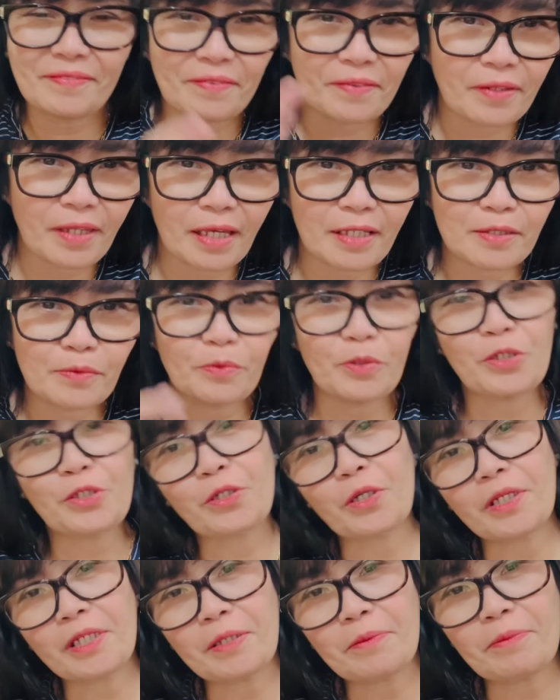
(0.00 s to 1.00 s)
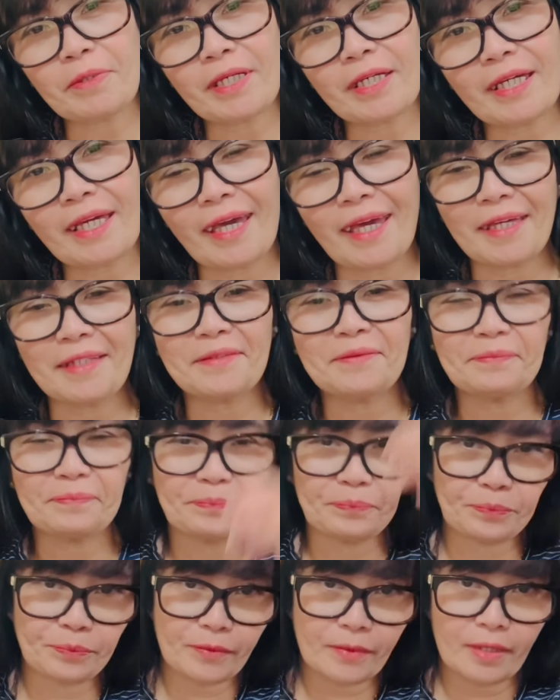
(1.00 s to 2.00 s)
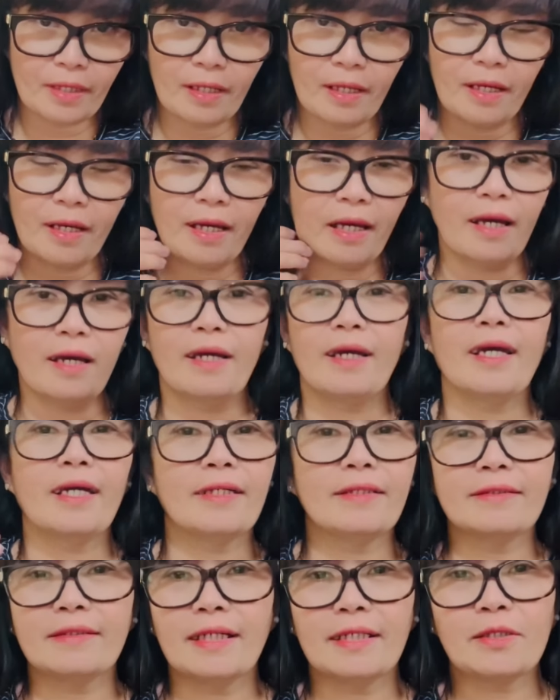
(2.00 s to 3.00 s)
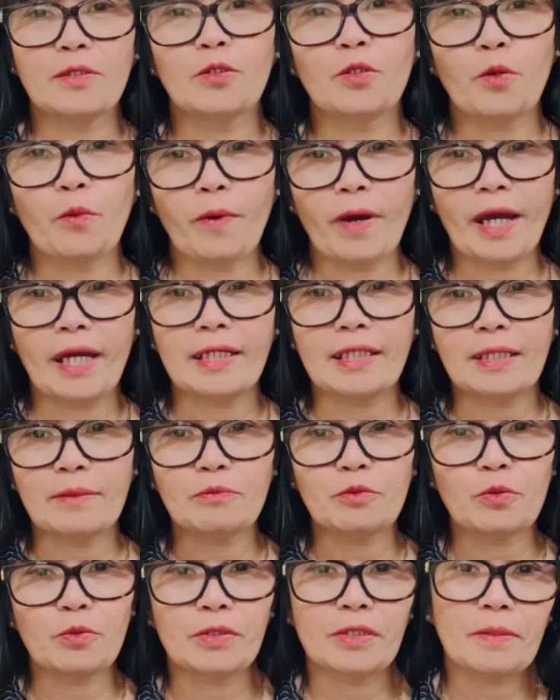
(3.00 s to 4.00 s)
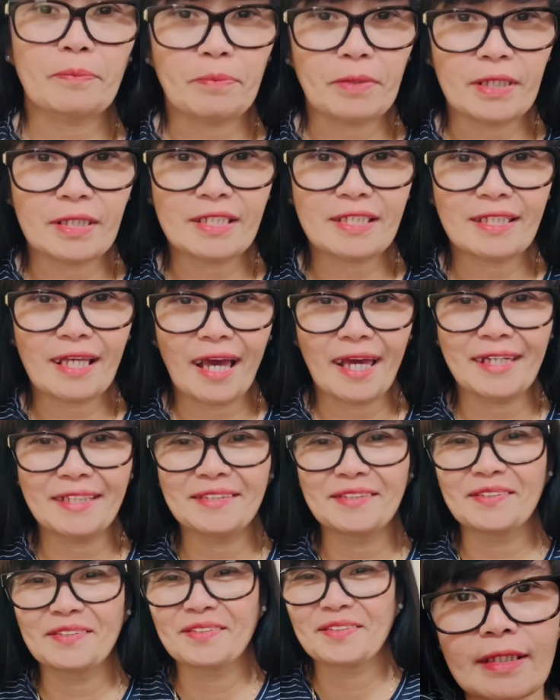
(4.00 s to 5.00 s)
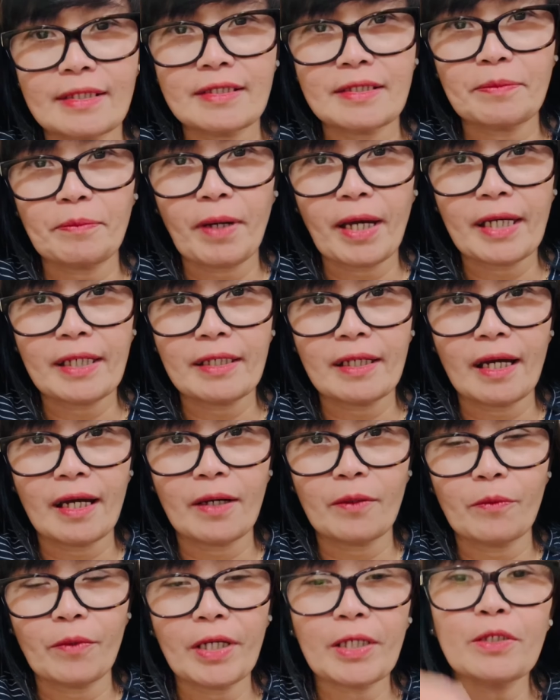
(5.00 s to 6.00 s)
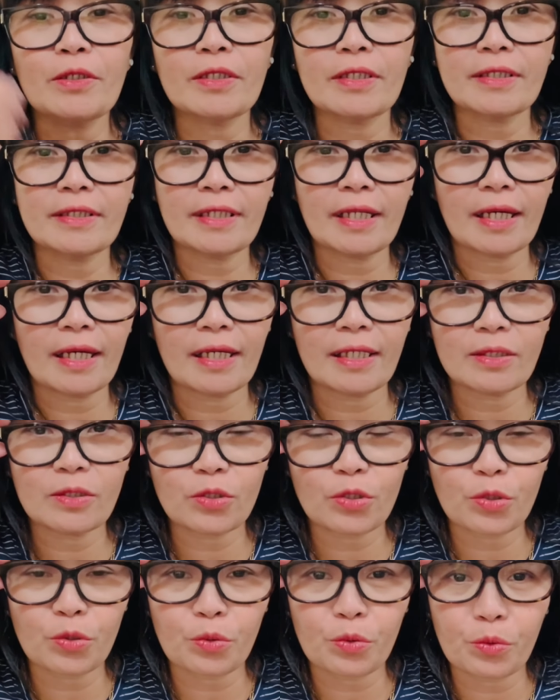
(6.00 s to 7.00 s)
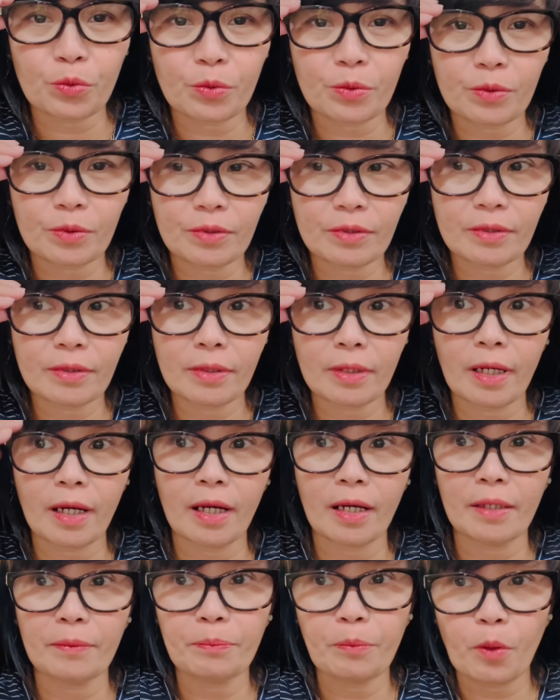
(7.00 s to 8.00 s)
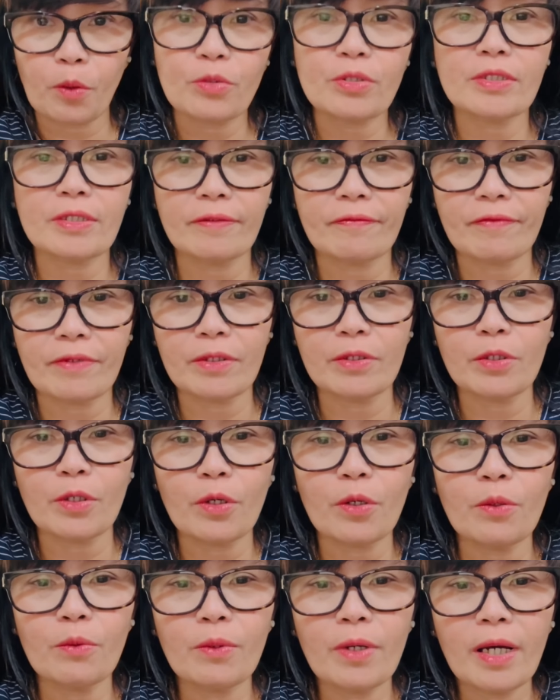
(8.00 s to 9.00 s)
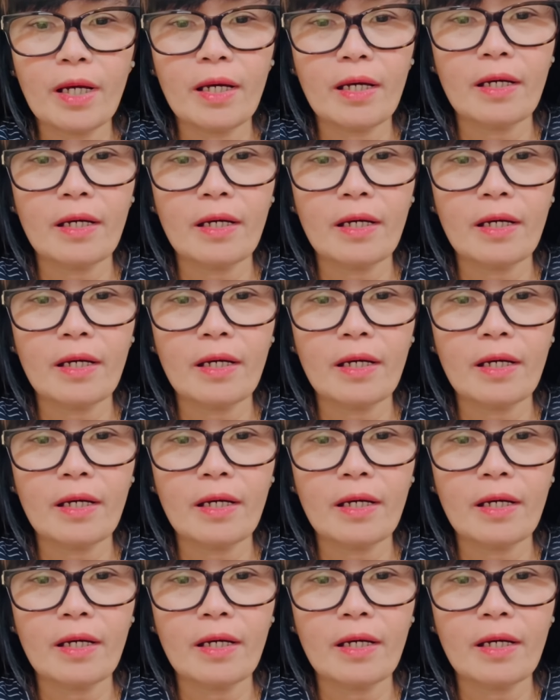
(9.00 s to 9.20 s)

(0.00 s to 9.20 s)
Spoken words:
Thanks for joining me again. I don't know why I keep doing the peace sign. It's my regular day to post a video.